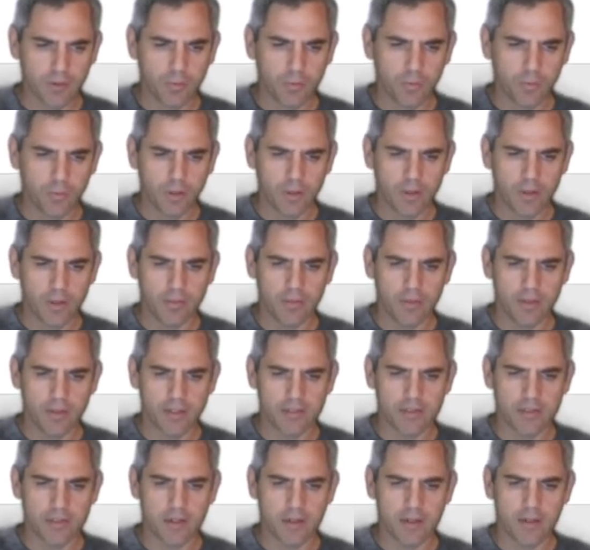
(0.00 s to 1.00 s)
of the things
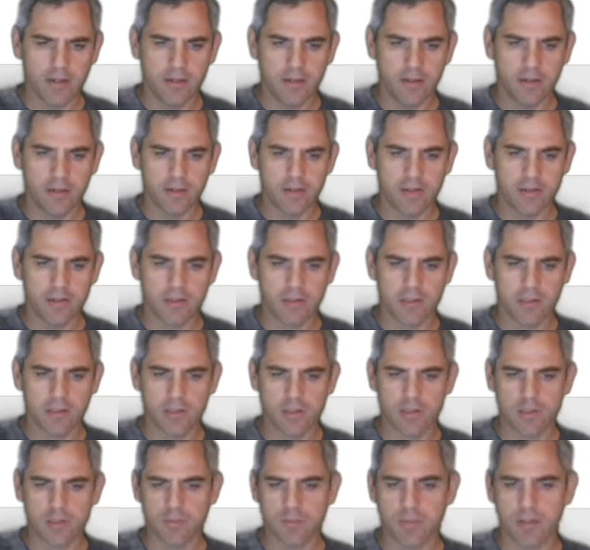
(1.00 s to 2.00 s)
that I hear
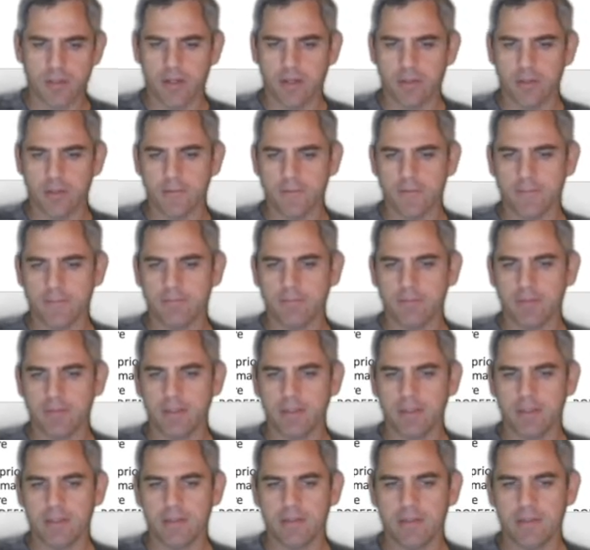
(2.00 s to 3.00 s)
concerns about
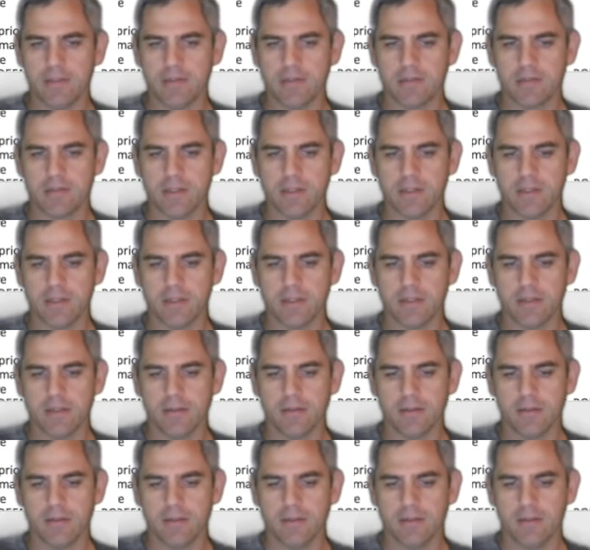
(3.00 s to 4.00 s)
is
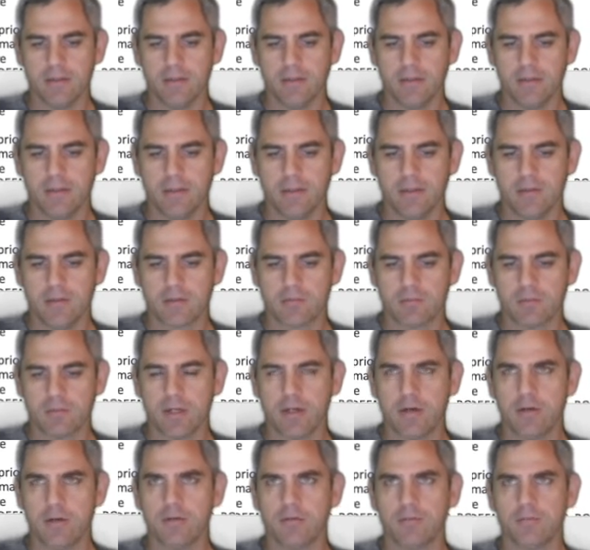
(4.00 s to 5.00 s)

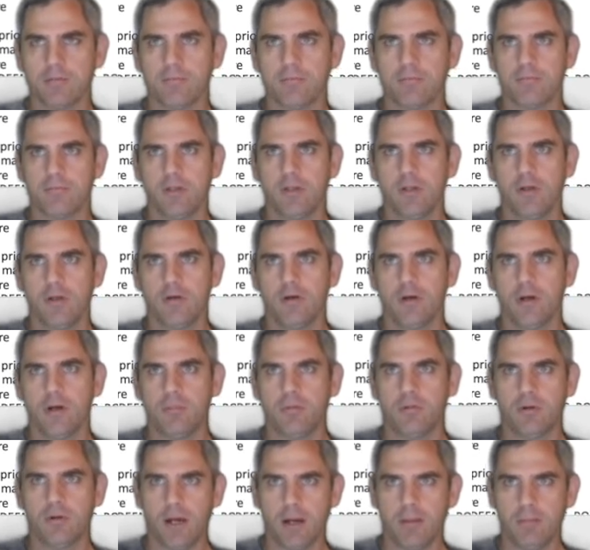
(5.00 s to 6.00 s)
around a
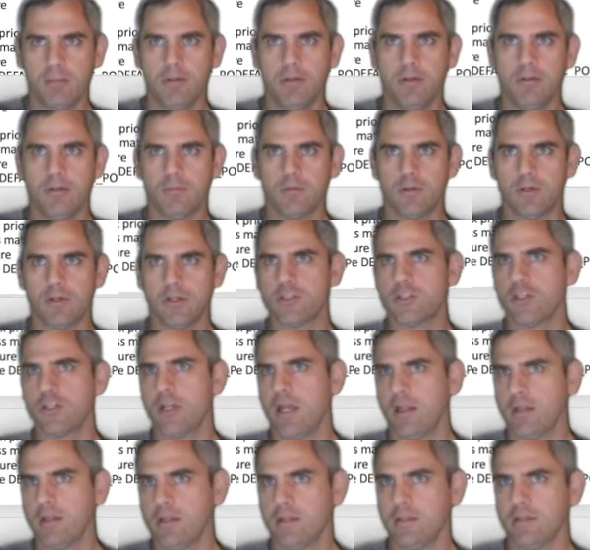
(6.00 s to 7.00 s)
problem or a
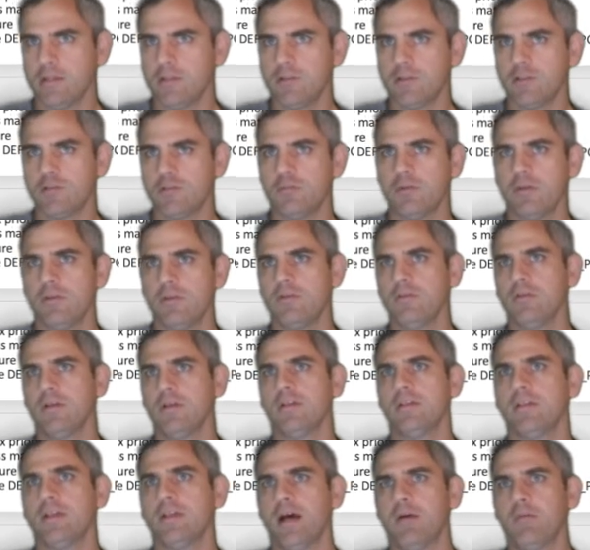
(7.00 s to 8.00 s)
challenge with doing
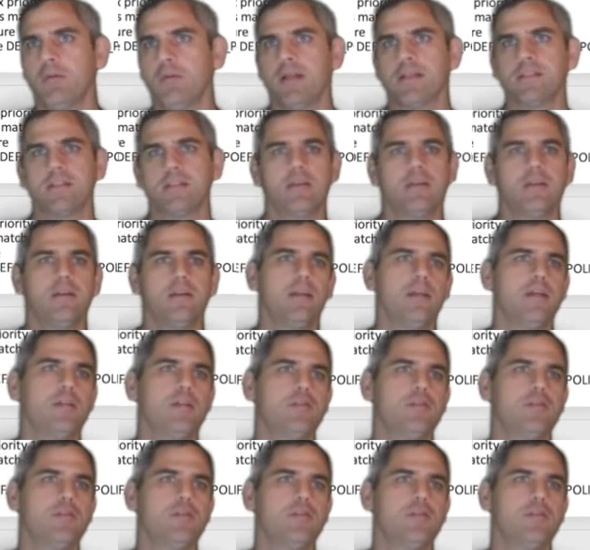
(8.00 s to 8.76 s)
.1x authentication